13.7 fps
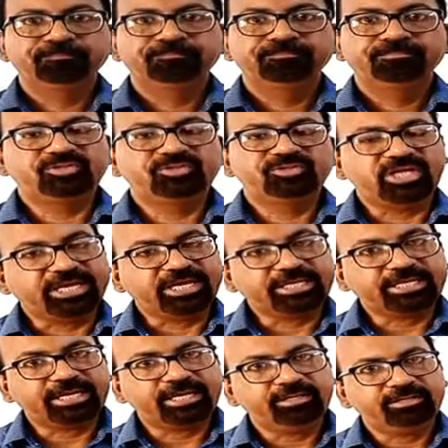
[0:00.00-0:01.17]
Take care
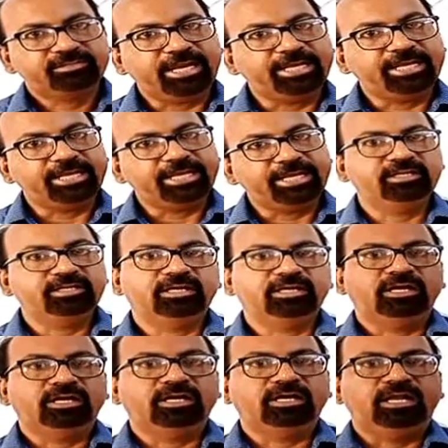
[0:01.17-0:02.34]
and Allah Hafiz
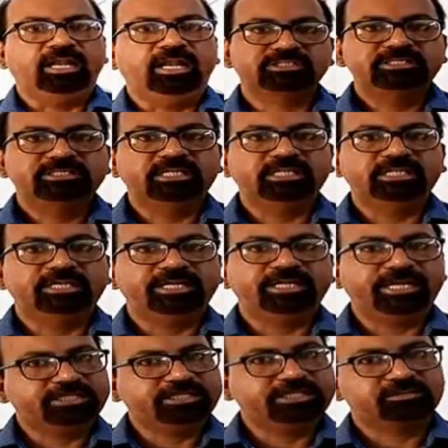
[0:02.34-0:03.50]
till the next
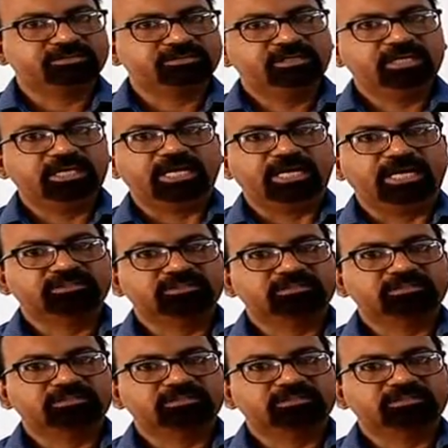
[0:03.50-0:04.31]
class.